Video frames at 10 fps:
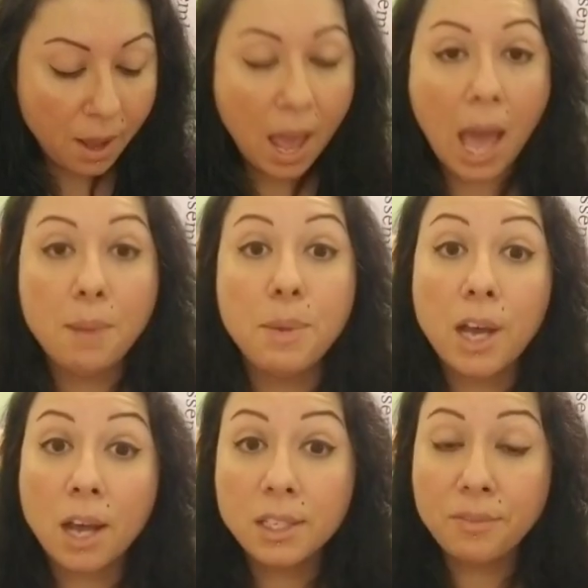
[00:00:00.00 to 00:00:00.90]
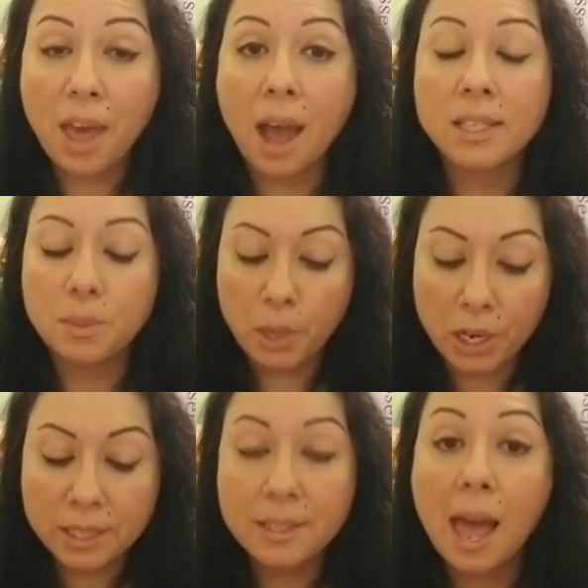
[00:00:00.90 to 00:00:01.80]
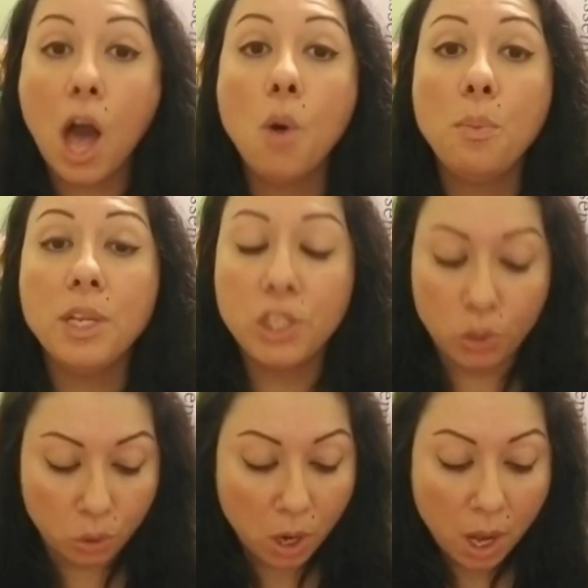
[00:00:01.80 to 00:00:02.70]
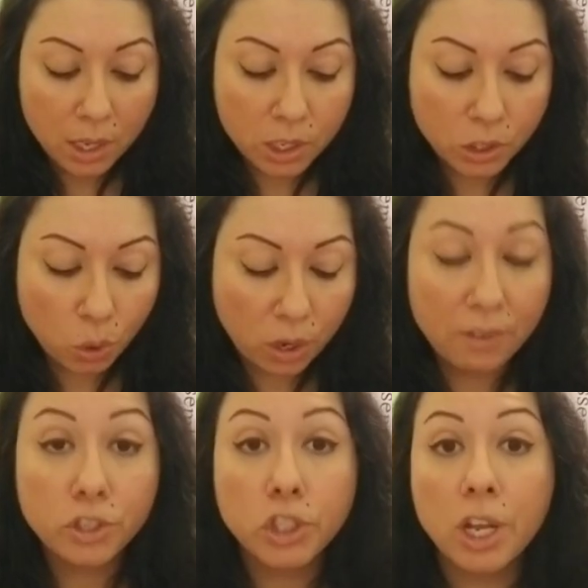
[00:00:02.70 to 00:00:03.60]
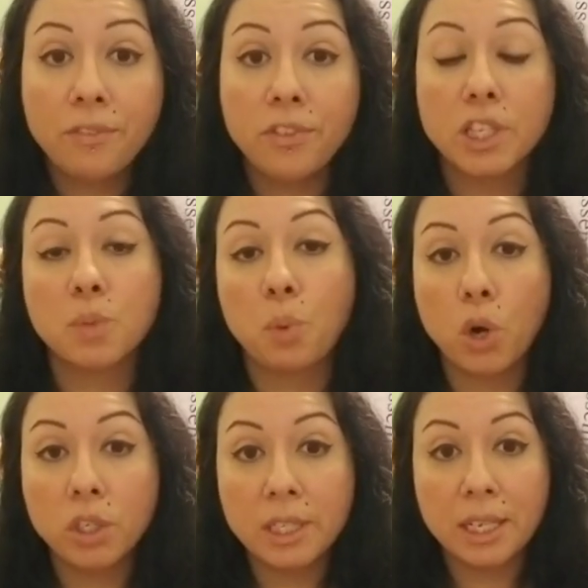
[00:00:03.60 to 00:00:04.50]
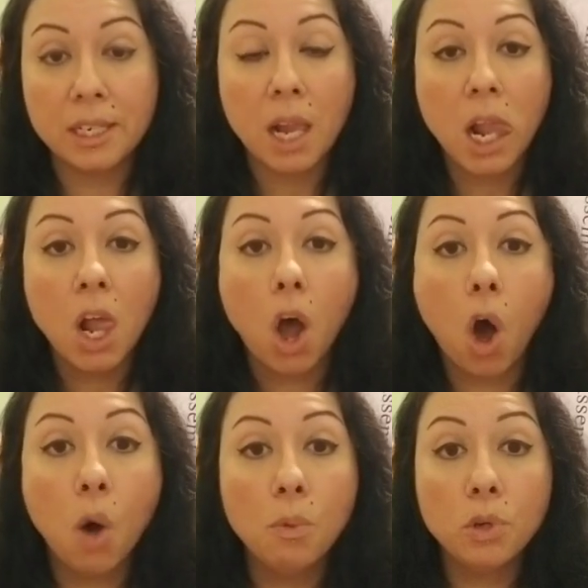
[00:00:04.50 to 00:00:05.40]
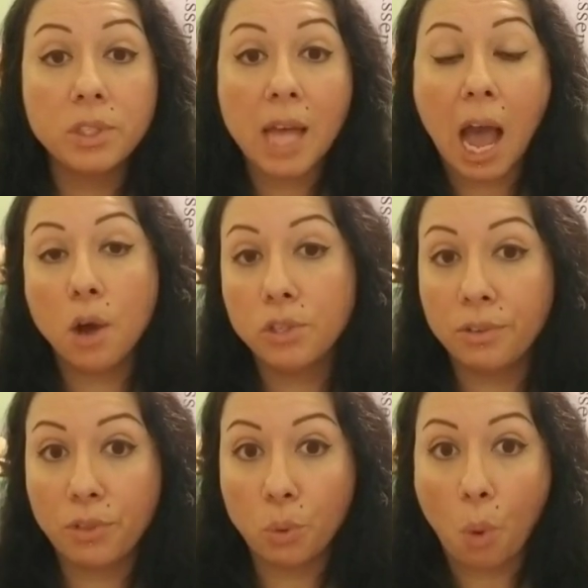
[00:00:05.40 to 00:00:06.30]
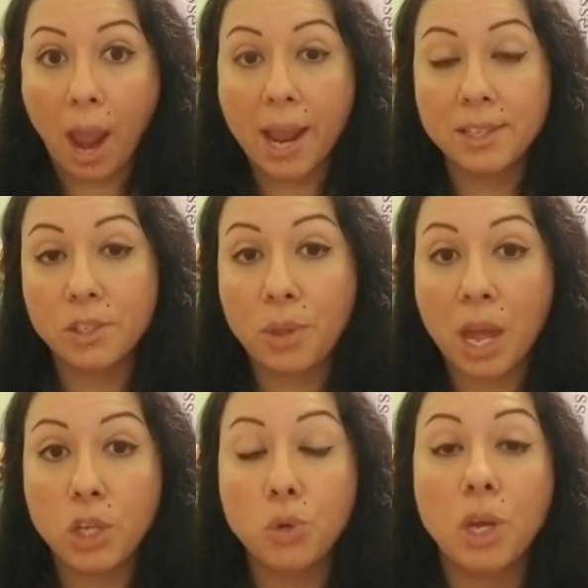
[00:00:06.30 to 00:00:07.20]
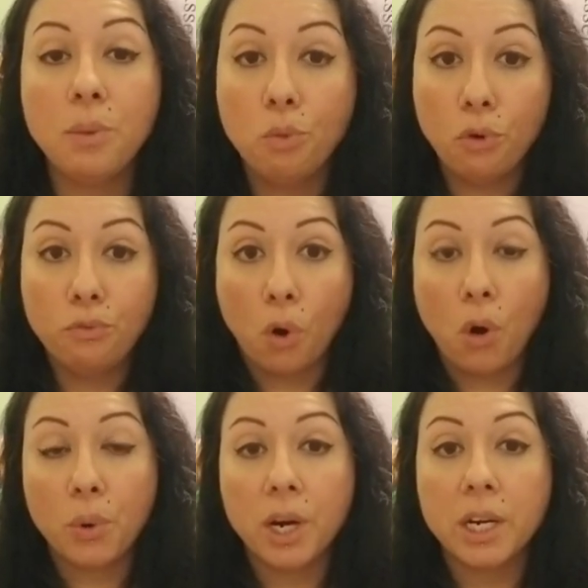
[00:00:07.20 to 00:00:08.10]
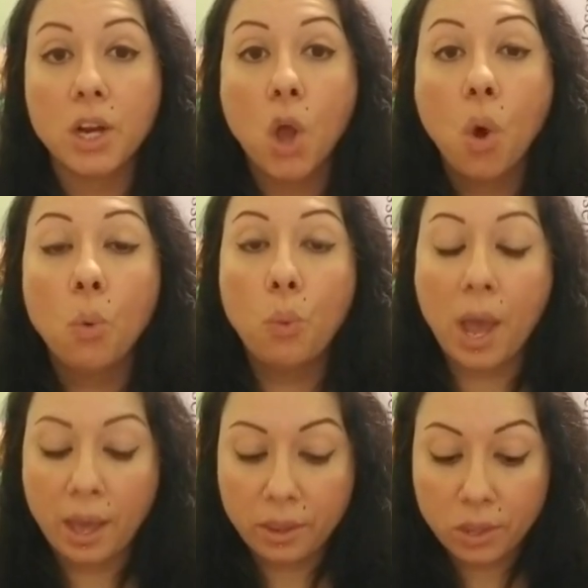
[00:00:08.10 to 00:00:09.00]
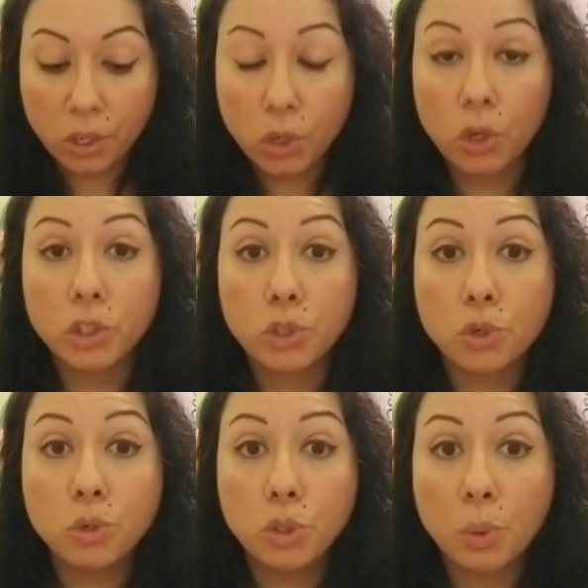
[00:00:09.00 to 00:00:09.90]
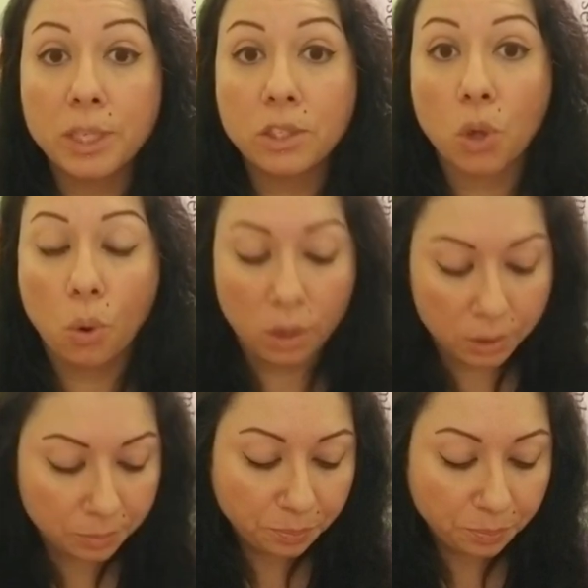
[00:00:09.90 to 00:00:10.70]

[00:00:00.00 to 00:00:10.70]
And because of that, Spirit is helping you to sort of shift this person almost out of the way so that you can move forward with your true twin soul.